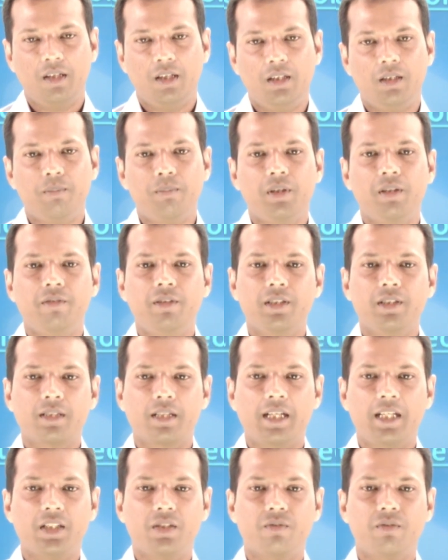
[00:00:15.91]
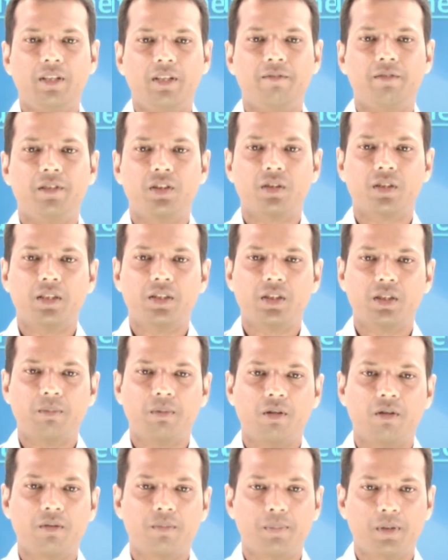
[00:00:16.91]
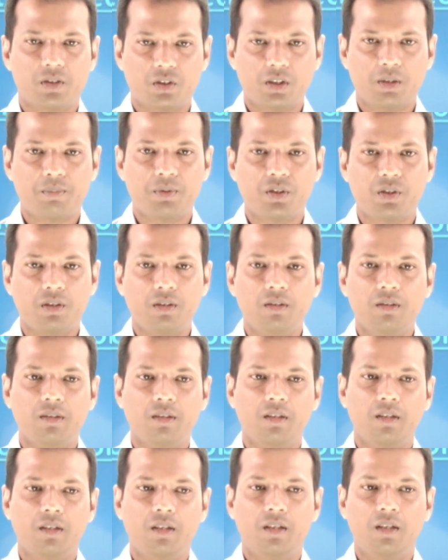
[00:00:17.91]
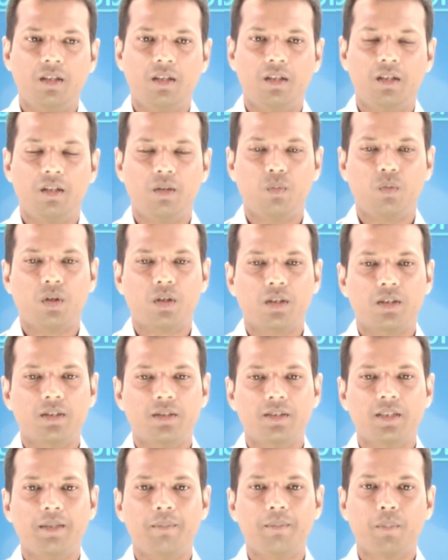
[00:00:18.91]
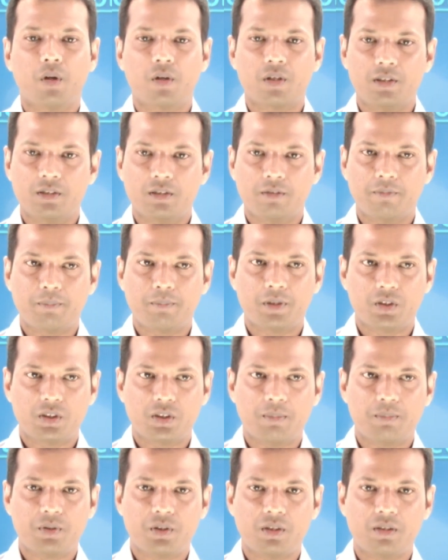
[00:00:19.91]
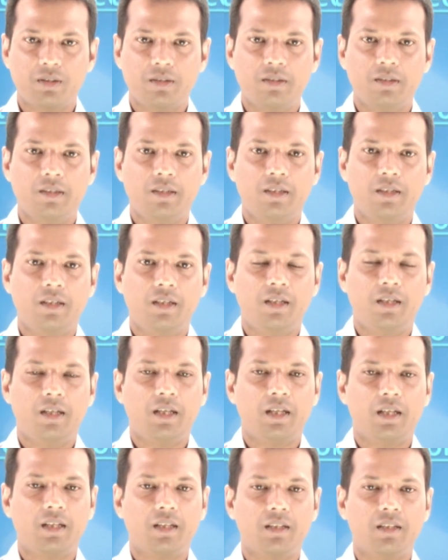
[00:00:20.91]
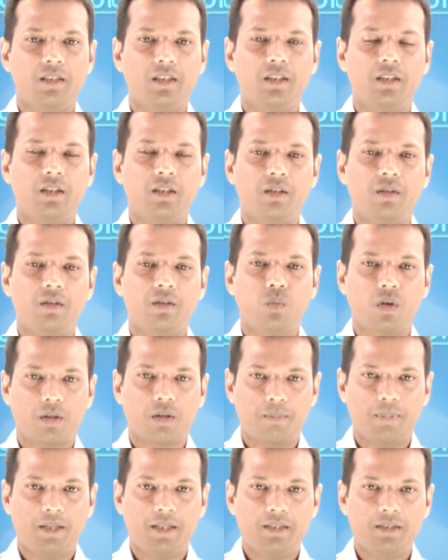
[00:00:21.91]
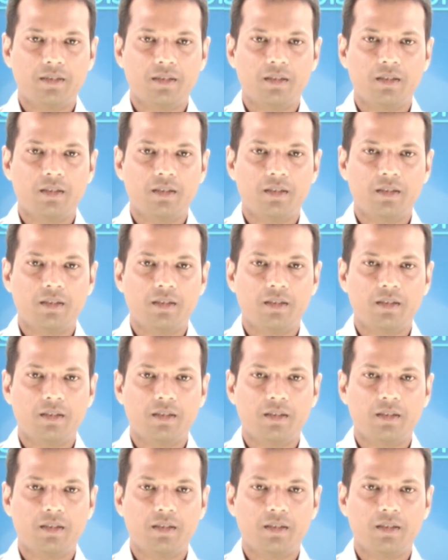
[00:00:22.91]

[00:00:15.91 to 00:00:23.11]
The previous class we have discussed about perception, what is the importance of perception in the workplace.